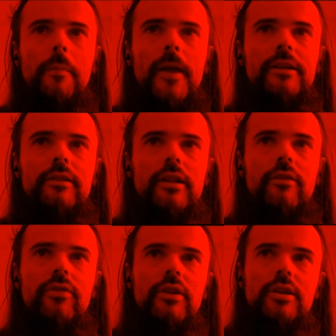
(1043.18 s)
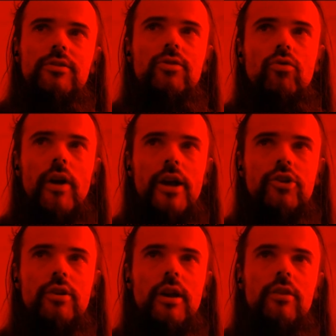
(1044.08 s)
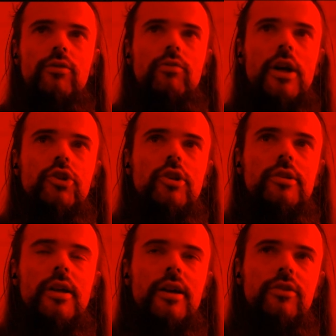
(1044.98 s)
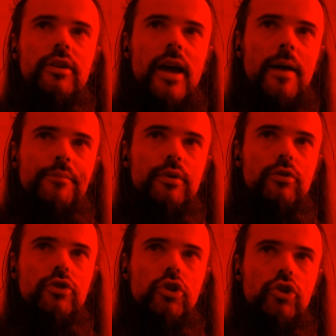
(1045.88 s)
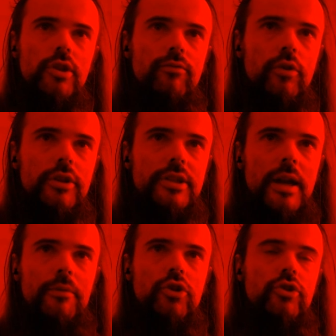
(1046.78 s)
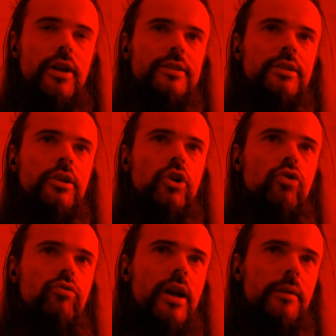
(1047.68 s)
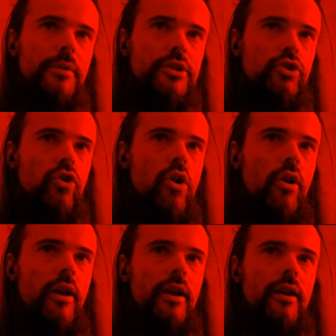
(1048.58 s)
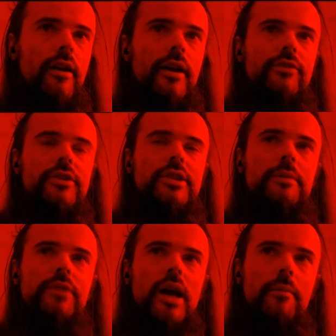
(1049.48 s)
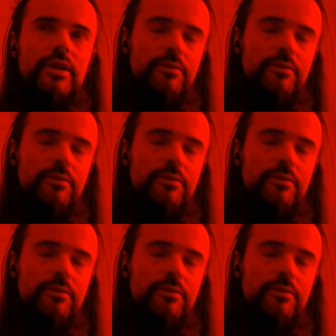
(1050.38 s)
And another thing is the Wretch. The Wretch is like the absolute GG for the damage. It's just incredibly strong. At the same time, it's